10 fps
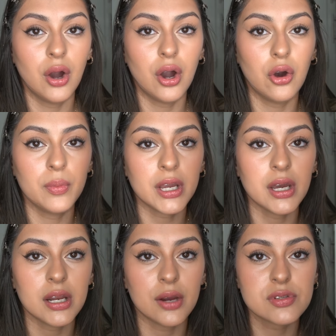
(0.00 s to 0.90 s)
Oh my
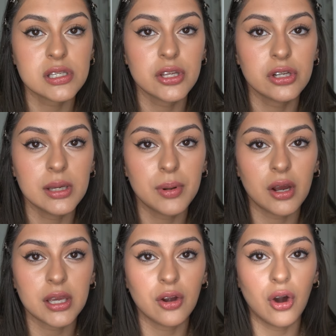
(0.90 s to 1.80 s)
god, I was literally
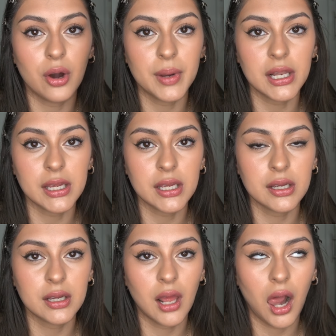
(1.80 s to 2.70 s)
blocking all my light.
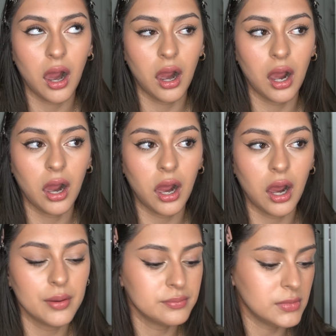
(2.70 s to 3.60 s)

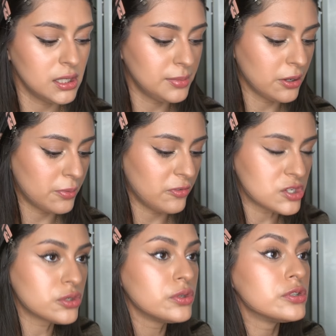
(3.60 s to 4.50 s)
Me being a
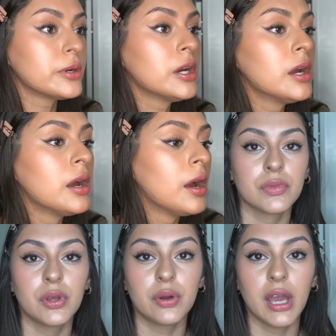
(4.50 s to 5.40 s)
professional YouTuber.
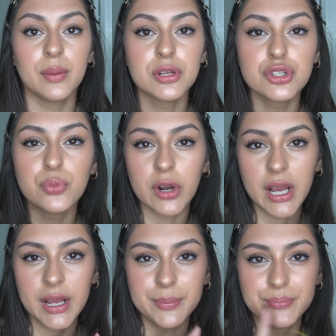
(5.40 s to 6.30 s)
Okay, I'm gonna do one
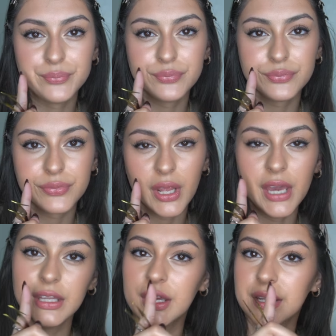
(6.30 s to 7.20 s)
eye.
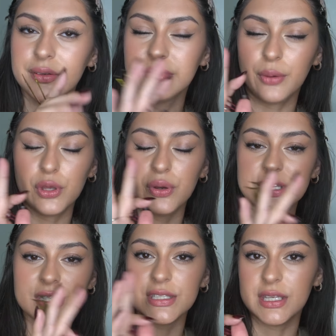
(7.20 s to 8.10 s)
And then that way you
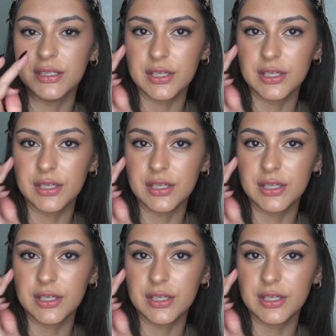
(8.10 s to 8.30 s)
guys can see the